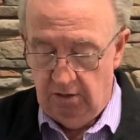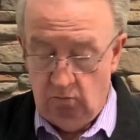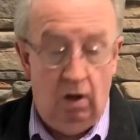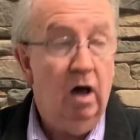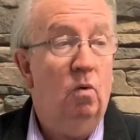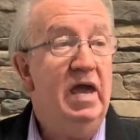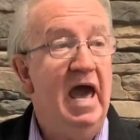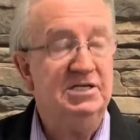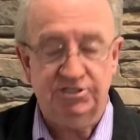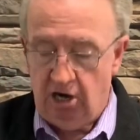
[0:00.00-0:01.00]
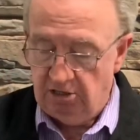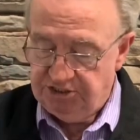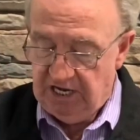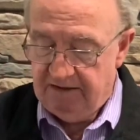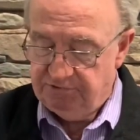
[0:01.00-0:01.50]
Well, we ask
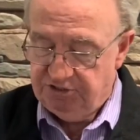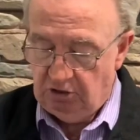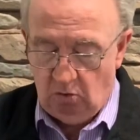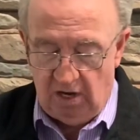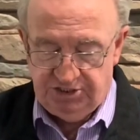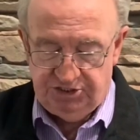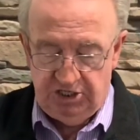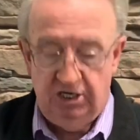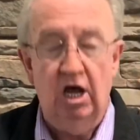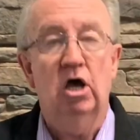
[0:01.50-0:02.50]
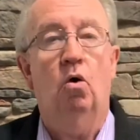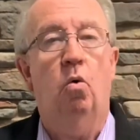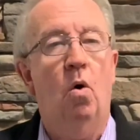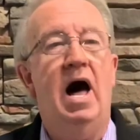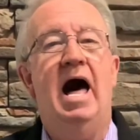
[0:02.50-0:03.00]
ourselves the question,
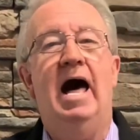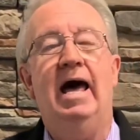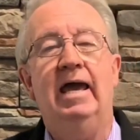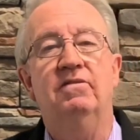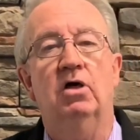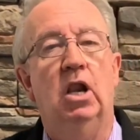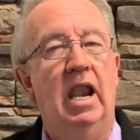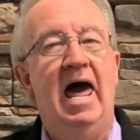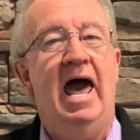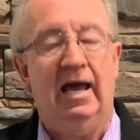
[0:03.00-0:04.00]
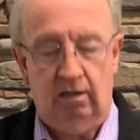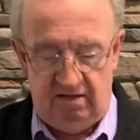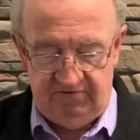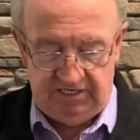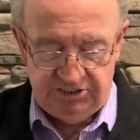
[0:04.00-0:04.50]
why the lack
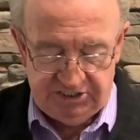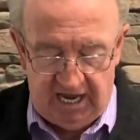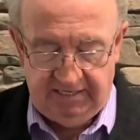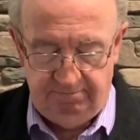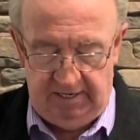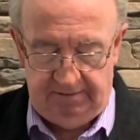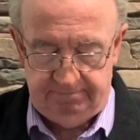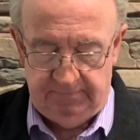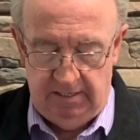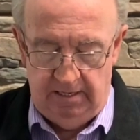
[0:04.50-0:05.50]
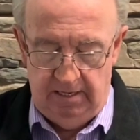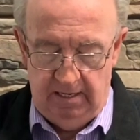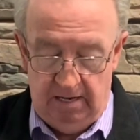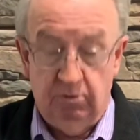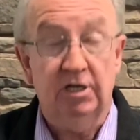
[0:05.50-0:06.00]
of excitement
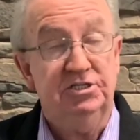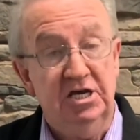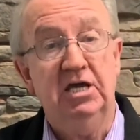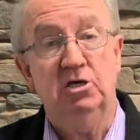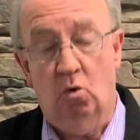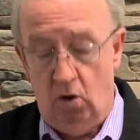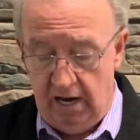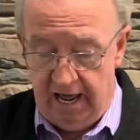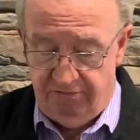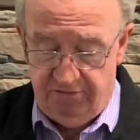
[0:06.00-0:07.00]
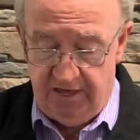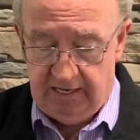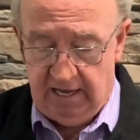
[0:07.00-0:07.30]
I'm going to tell you what I think.